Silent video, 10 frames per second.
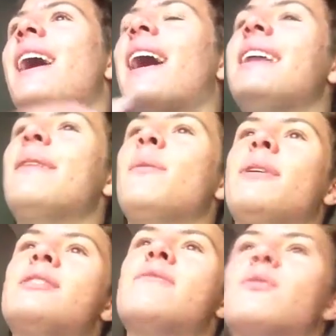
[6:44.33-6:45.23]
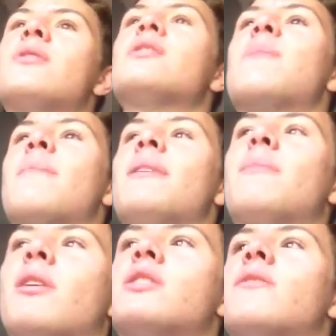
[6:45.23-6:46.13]
I never played Gen 4 despite being
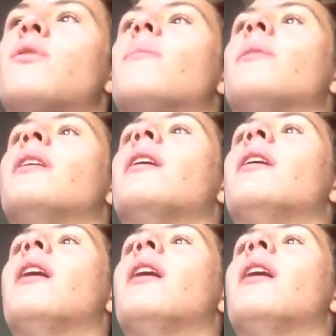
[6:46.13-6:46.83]
part of Gen 4, but